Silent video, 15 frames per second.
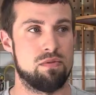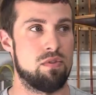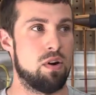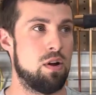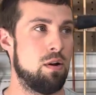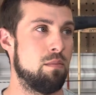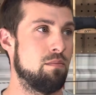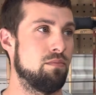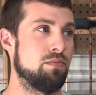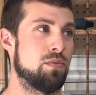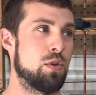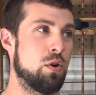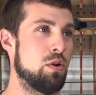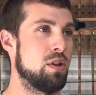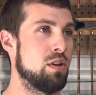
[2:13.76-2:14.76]
from
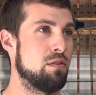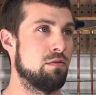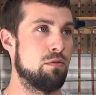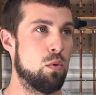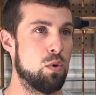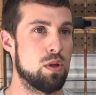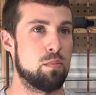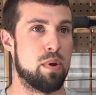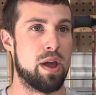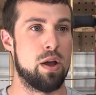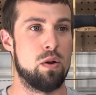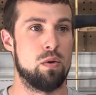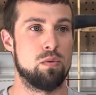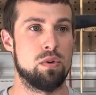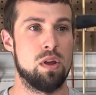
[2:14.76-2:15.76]
30, 40
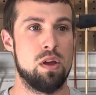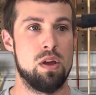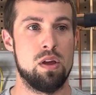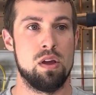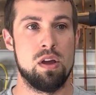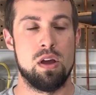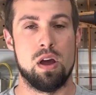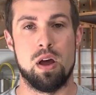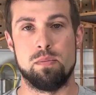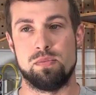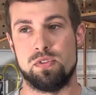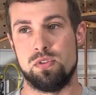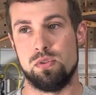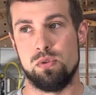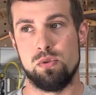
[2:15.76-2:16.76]
pound up
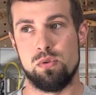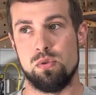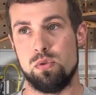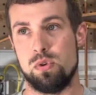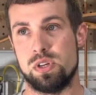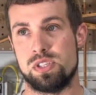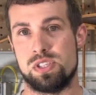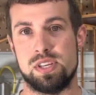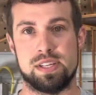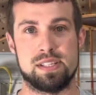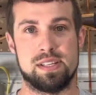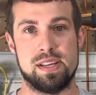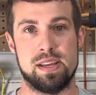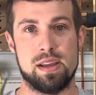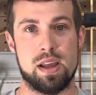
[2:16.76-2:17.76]
to
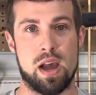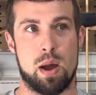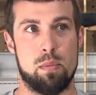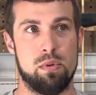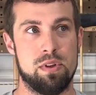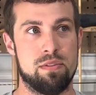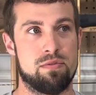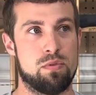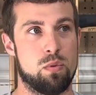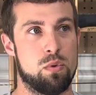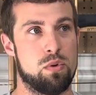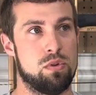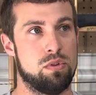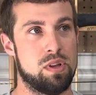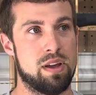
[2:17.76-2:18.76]
60, I believe,
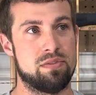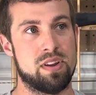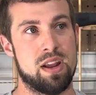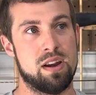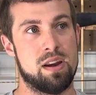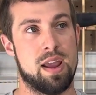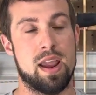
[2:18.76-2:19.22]
for left-handed